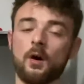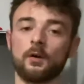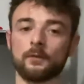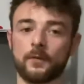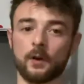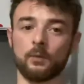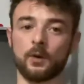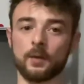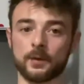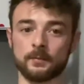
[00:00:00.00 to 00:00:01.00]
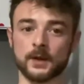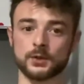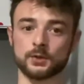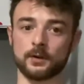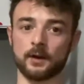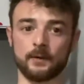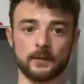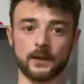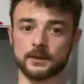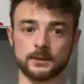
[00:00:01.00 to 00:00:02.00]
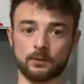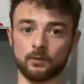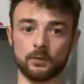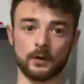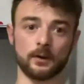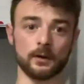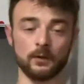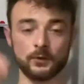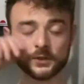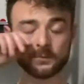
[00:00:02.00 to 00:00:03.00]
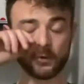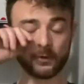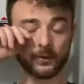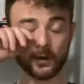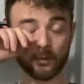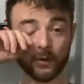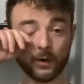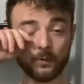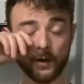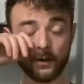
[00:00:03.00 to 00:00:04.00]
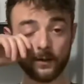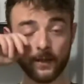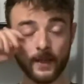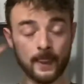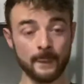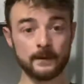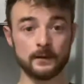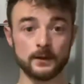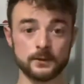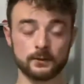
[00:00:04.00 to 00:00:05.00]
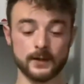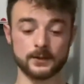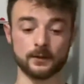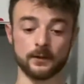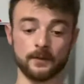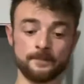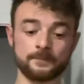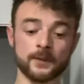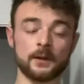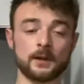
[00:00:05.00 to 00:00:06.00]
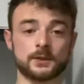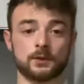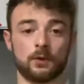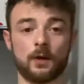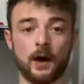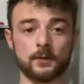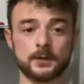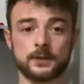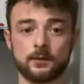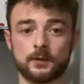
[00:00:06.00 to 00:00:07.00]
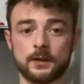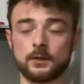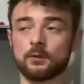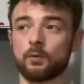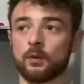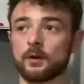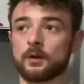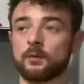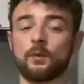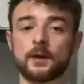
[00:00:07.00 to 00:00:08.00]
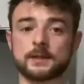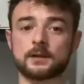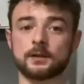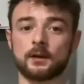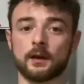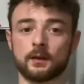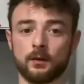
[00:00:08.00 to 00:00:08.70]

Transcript: up and make sure everything's still going to go smooth and work well. So that's good. So how does the deal work once it closes?